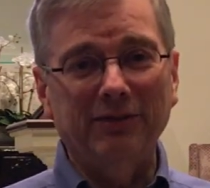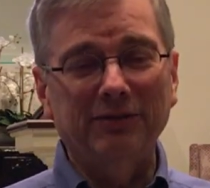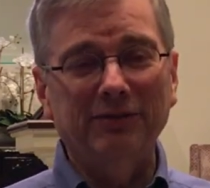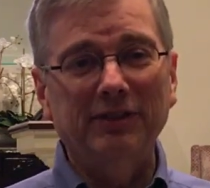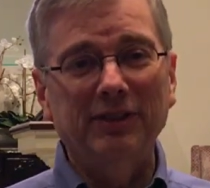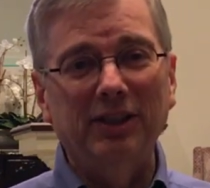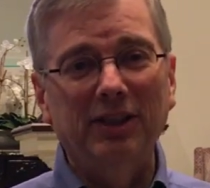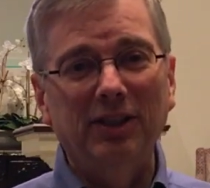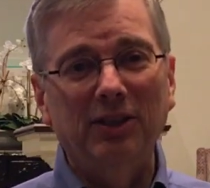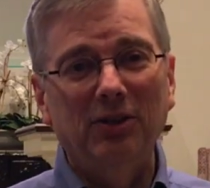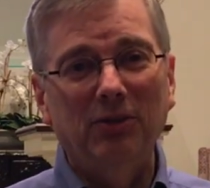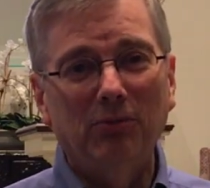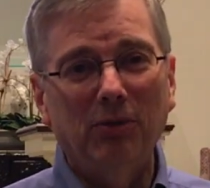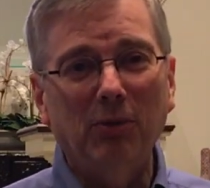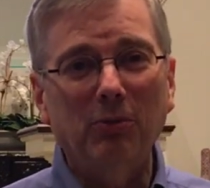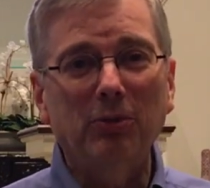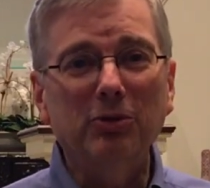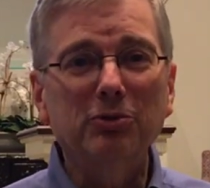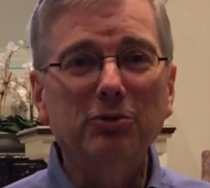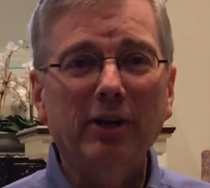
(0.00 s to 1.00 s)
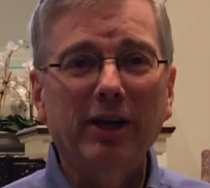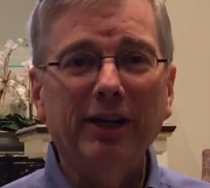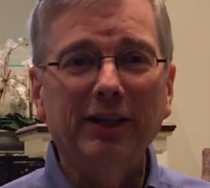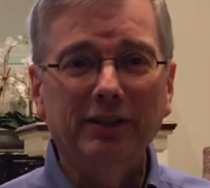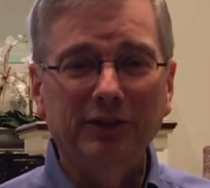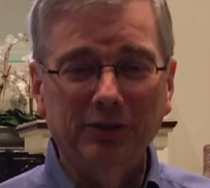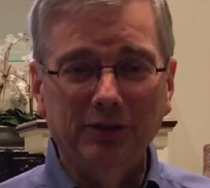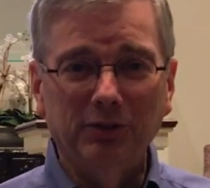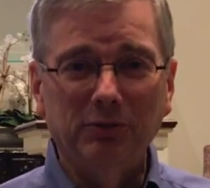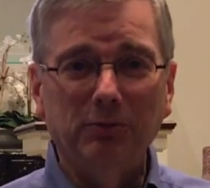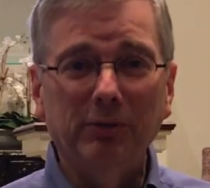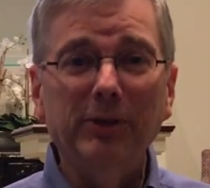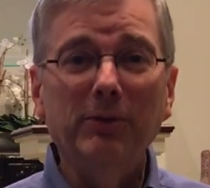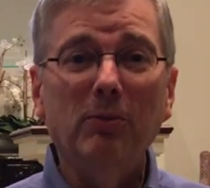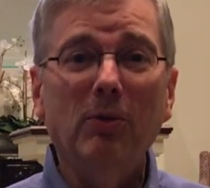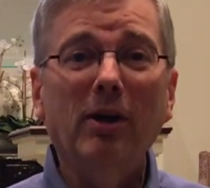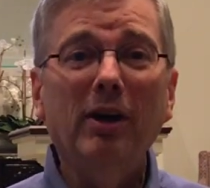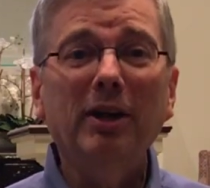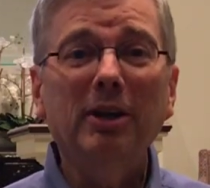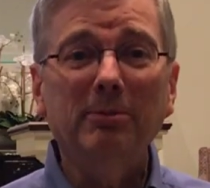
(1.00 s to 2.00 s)
of what we're trying to do. We
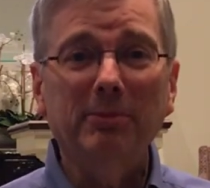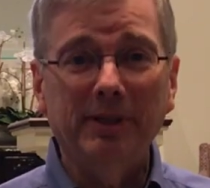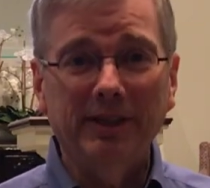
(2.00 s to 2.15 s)
want to